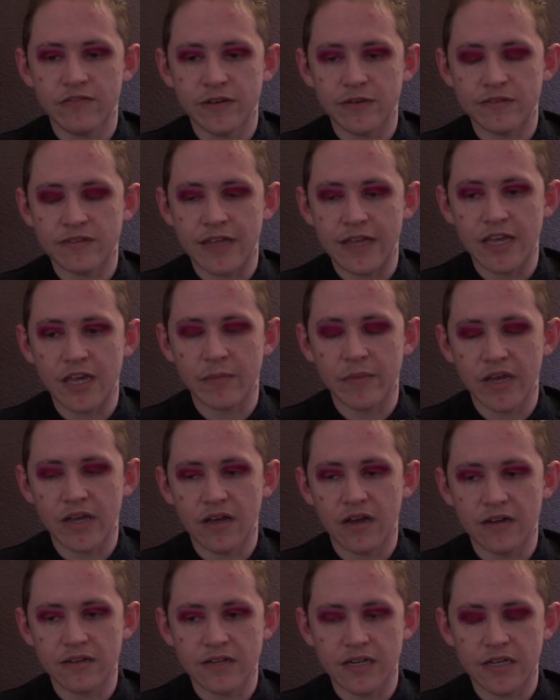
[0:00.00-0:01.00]
I was liking my
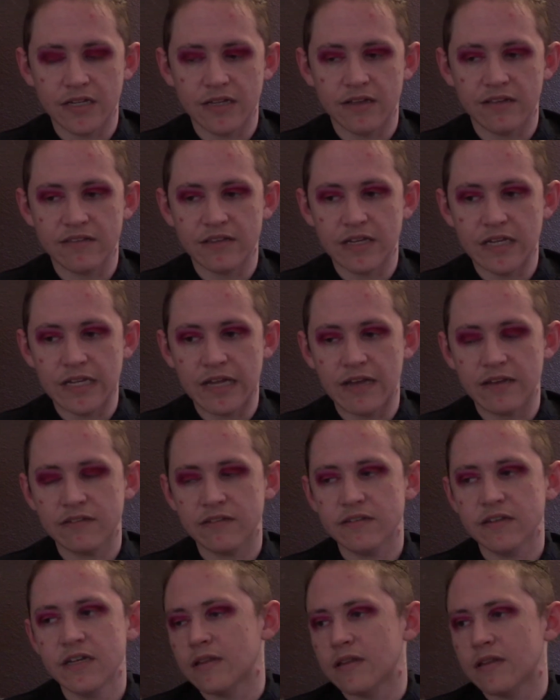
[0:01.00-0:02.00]
content less and
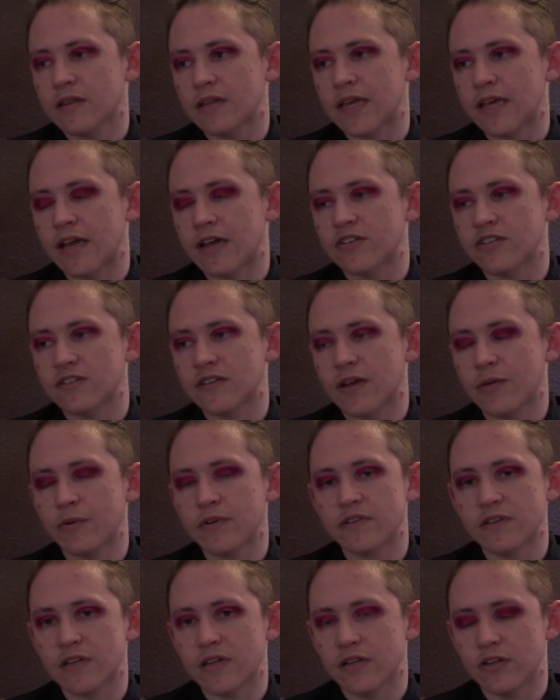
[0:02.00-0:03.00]
less. Like, I
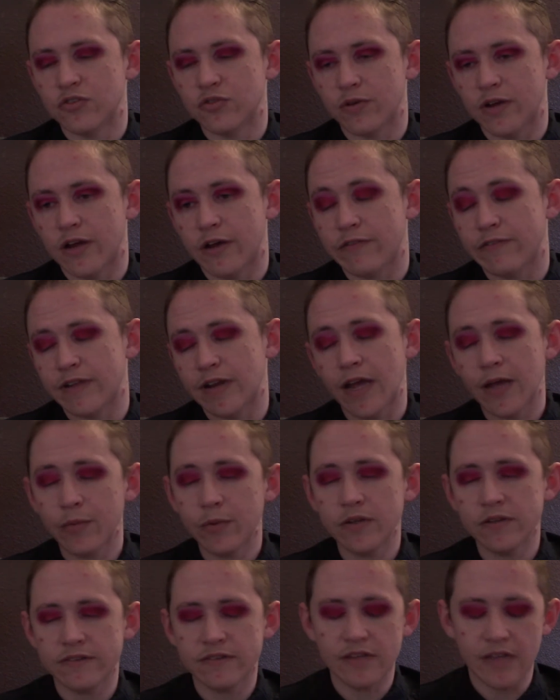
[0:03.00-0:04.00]
wasn't getting joy out of it. I
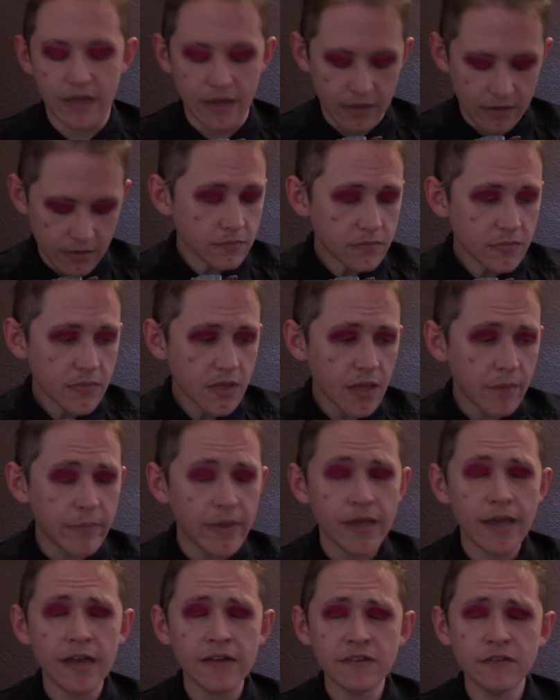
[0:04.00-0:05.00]
will say, my
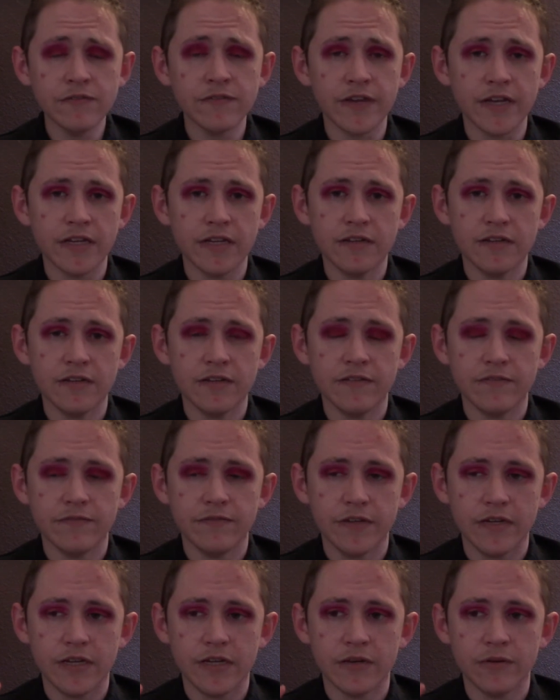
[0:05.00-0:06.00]
Castlevania
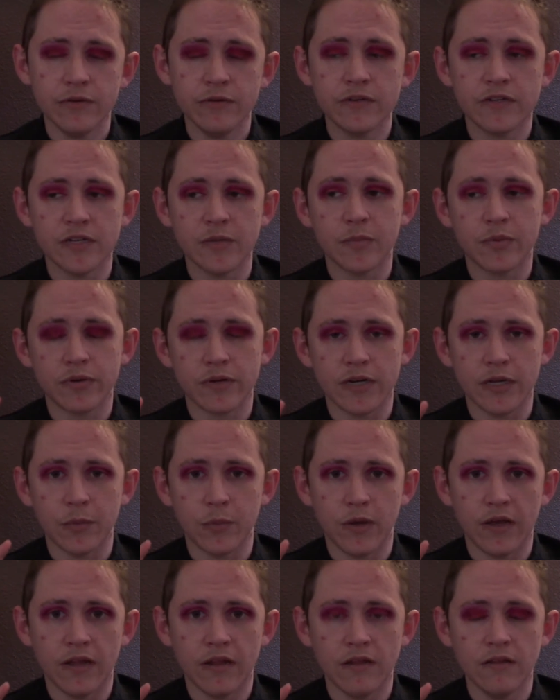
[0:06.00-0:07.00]
video did pretty
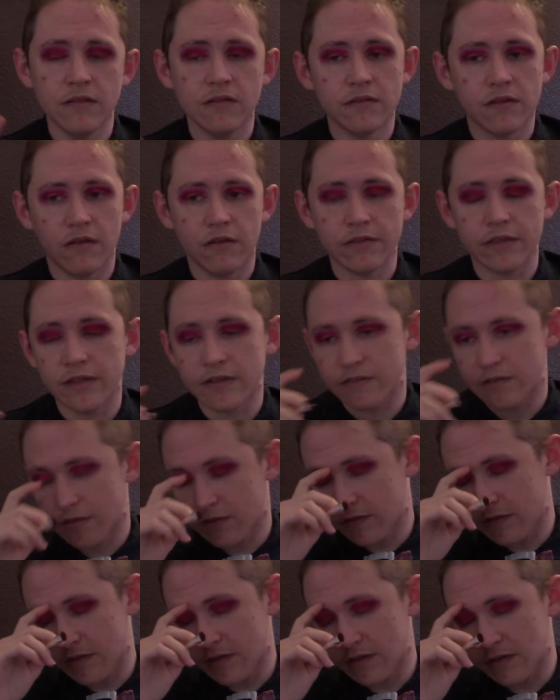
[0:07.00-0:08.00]
well, all things
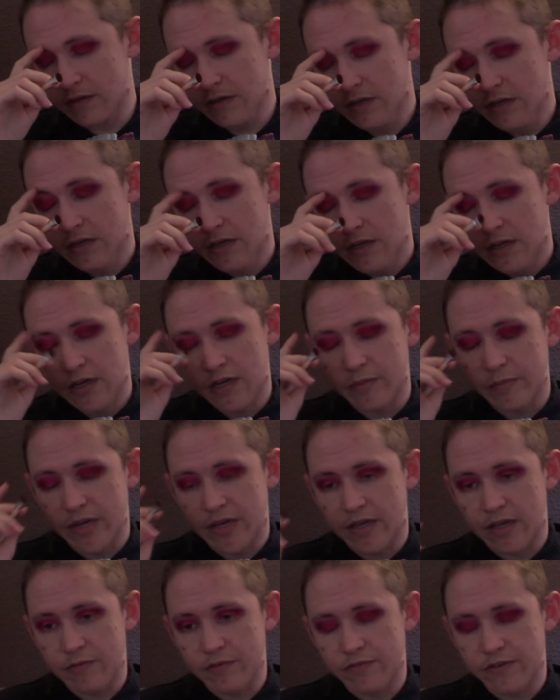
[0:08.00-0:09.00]
considered. I
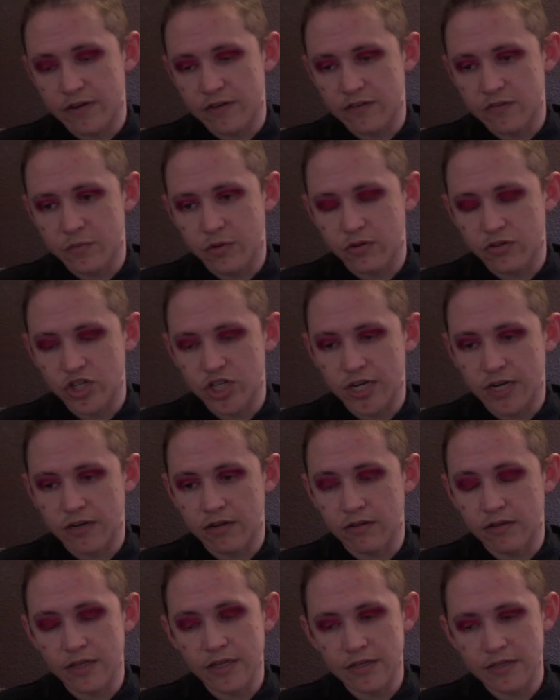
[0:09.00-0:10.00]
am a very small
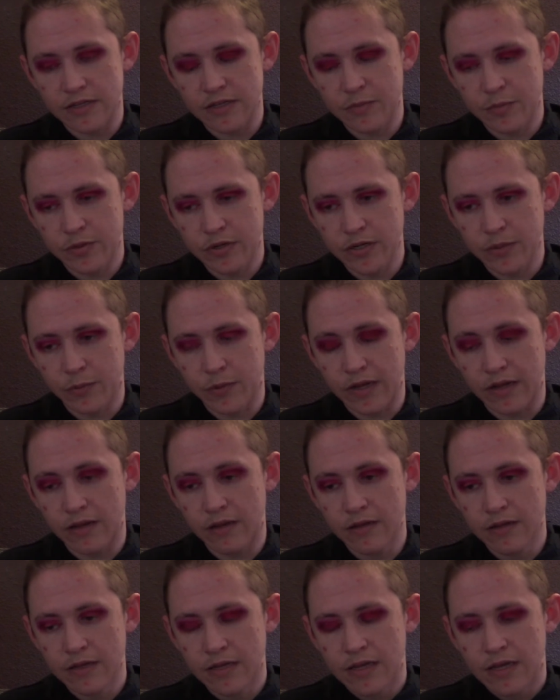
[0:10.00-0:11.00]
channel. It did pretty
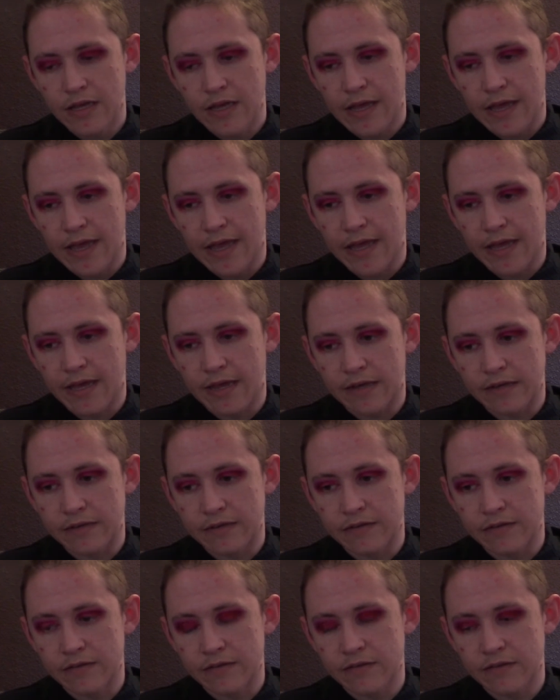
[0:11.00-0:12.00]
well,
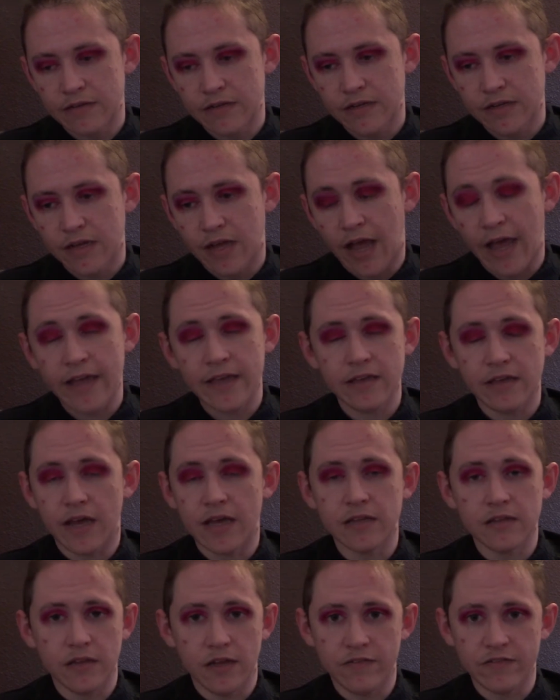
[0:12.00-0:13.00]
and I
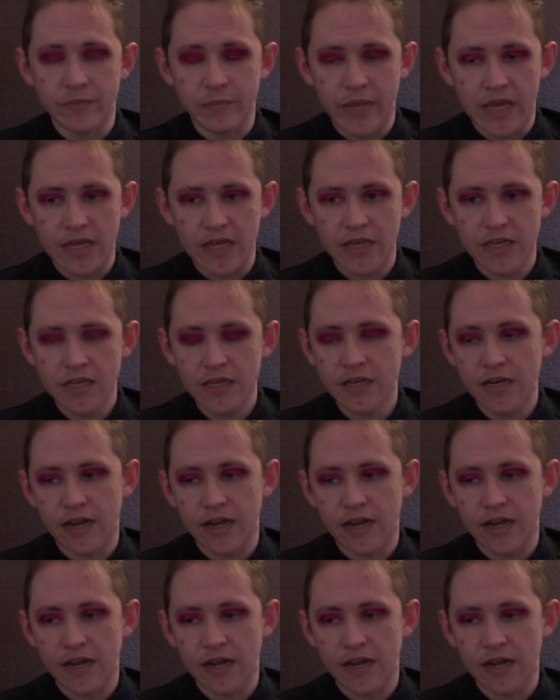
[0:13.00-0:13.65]
loved making it.